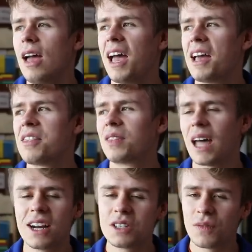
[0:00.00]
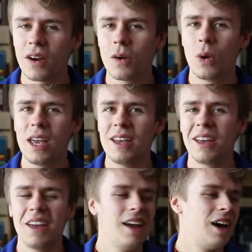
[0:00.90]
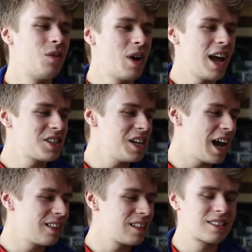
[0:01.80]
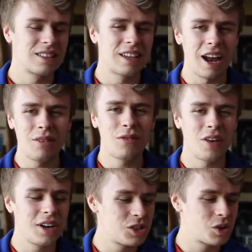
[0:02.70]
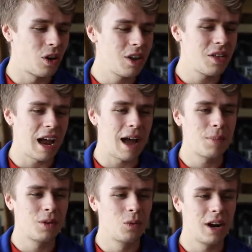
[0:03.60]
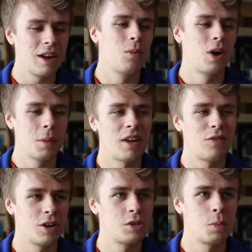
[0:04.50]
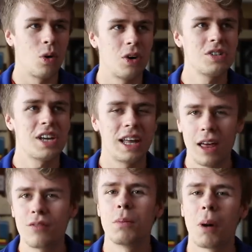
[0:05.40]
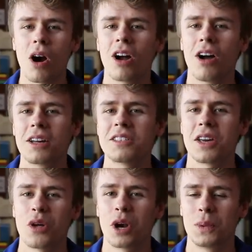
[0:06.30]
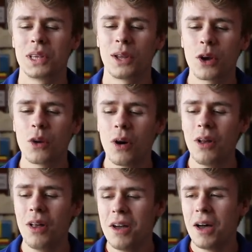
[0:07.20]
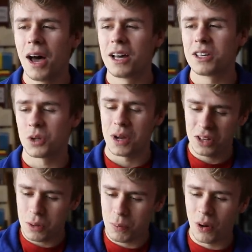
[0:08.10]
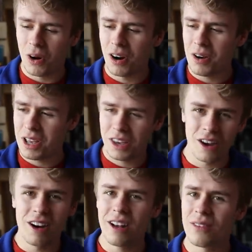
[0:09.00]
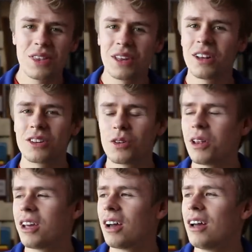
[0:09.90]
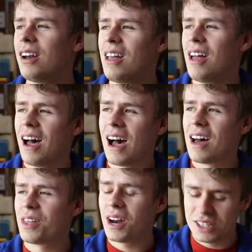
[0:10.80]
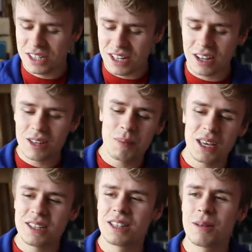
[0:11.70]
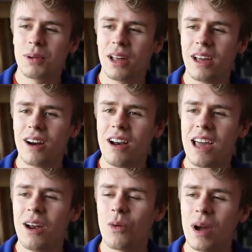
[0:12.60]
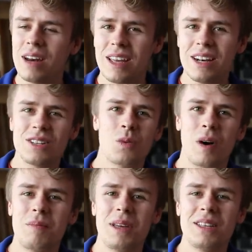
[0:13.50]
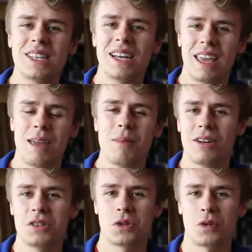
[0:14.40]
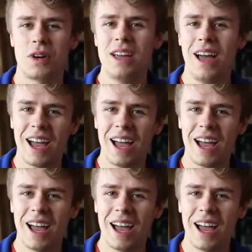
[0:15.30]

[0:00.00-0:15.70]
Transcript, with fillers: And that is very weak. We actually had this kind of a funny story that happened when I did one of my first pours. I left the bark on because I thought it would look cool. So I did the pour, it cured, everything looked really good. Then I stuck the piece in the planer and it went in as one piece and it came out as three.